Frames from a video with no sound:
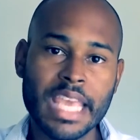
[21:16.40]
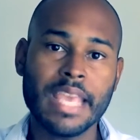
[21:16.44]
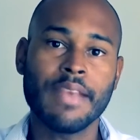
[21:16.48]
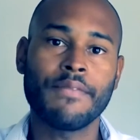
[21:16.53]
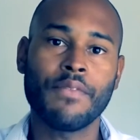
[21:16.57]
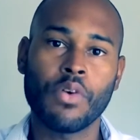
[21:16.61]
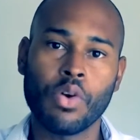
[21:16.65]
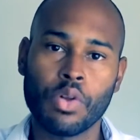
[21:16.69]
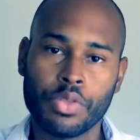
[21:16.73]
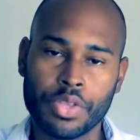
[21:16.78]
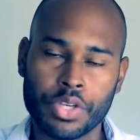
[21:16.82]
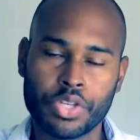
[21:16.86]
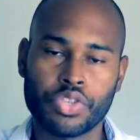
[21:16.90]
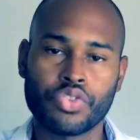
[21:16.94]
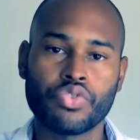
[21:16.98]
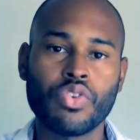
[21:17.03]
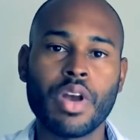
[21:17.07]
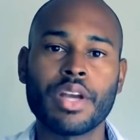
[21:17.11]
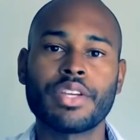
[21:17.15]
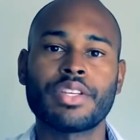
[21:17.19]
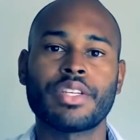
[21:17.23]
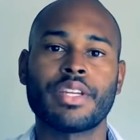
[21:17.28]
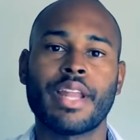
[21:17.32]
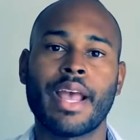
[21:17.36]
evil
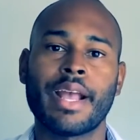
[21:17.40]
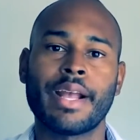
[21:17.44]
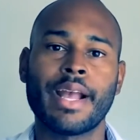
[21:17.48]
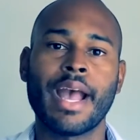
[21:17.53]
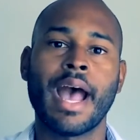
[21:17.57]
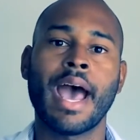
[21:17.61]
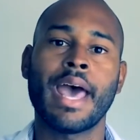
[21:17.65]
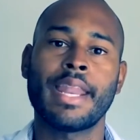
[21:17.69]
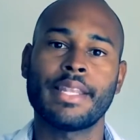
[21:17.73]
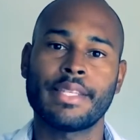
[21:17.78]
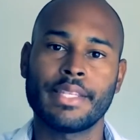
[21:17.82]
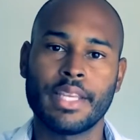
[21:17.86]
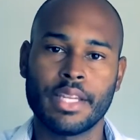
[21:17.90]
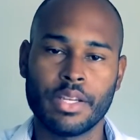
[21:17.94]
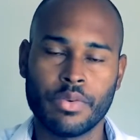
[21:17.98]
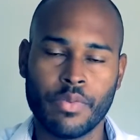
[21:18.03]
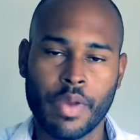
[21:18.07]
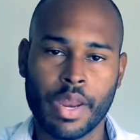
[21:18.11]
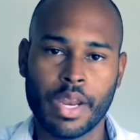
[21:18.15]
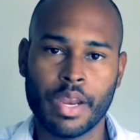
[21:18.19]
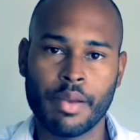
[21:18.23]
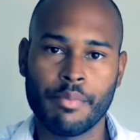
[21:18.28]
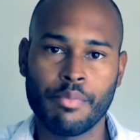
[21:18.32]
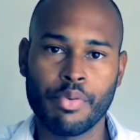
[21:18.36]
destruction that God is
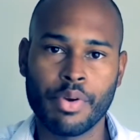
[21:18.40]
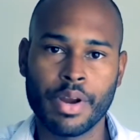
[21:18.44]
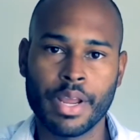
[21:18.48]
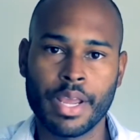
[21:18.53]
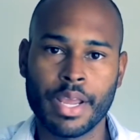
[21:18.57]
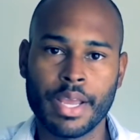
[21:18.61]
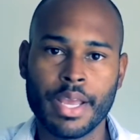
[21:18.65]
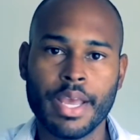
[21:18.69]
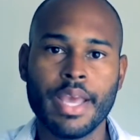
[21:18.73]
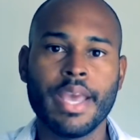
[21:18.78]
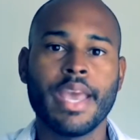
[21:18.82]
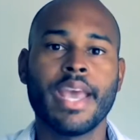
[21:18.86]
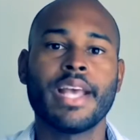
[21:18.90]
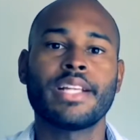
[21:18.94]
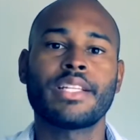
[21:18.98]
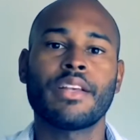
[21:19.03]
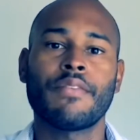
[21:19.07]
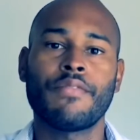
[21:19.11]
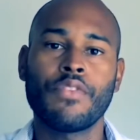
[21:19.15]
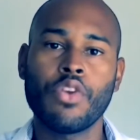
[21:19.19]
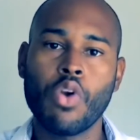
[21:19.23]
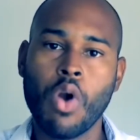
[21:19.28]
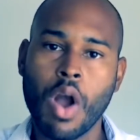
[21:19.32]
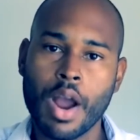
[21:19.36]
getting ready to bring
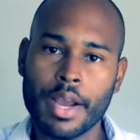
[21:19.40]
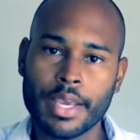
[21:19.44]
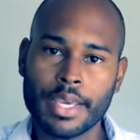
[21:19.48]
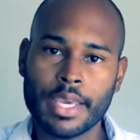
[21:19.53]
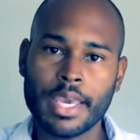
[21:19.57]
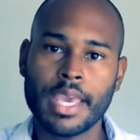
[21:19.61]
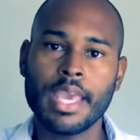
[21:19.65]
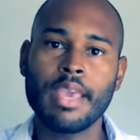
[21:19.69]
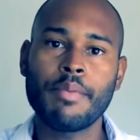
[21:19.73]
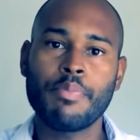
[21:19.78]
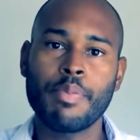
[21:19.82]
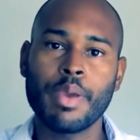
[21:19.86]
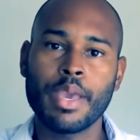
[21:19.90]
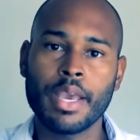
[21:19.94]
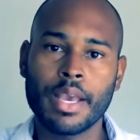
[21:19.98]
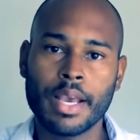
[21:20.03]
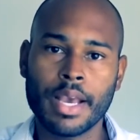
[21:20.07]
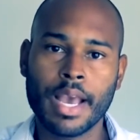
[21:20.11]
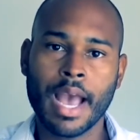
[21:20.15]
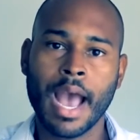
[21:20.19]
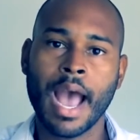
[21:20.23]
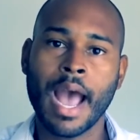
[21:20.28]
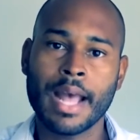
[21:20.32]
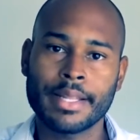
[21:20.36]
is if you are
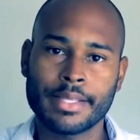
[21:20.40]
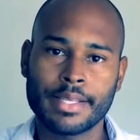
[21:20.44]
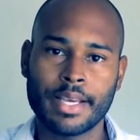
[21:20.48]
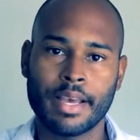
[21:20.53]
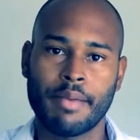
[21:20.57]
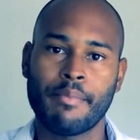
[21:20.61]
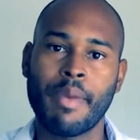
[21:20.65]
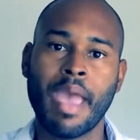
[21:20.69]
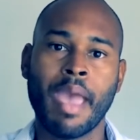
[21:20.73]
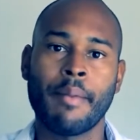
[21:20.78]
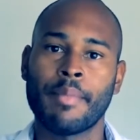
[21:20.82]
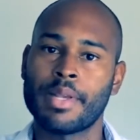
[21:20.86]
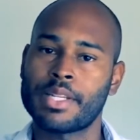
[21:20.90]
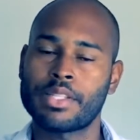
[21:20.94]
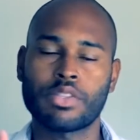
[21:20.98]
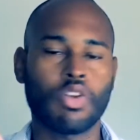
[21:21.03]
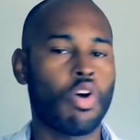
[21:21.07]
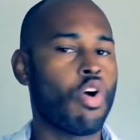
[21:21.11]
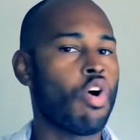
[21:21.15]
keeping God's commandments.